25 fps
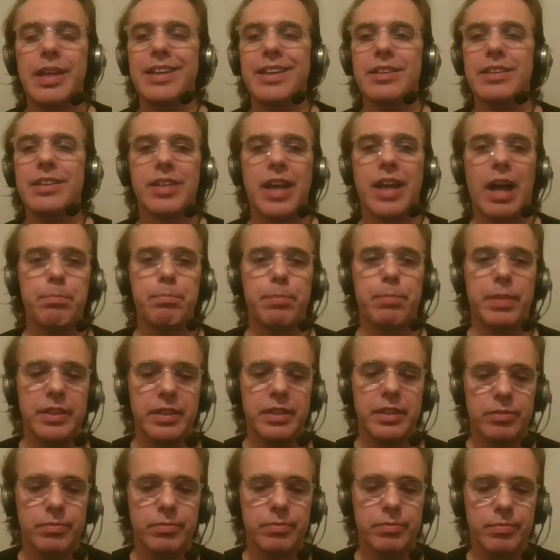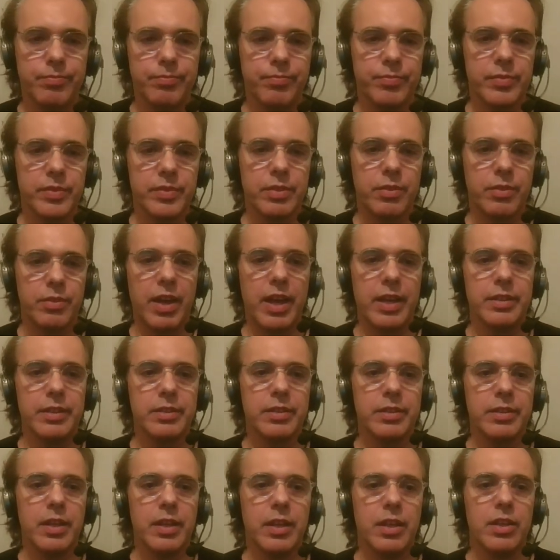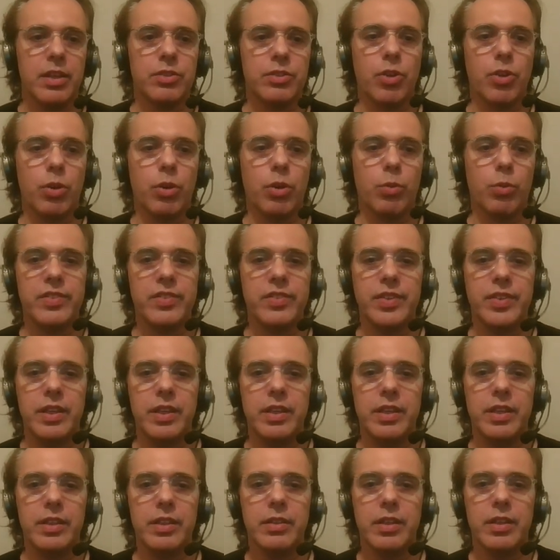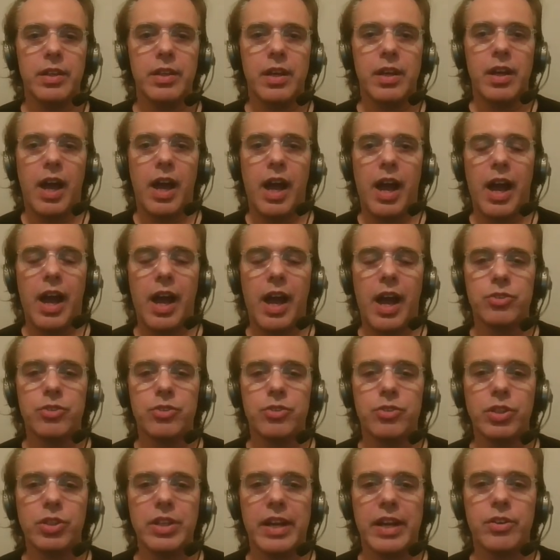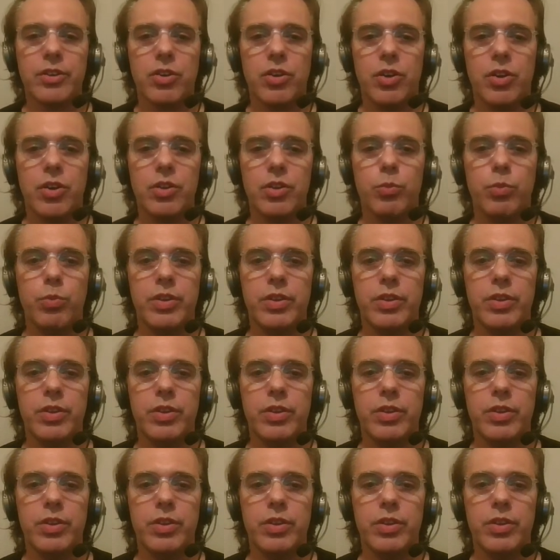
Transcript: is happening, right? So we see solar coin,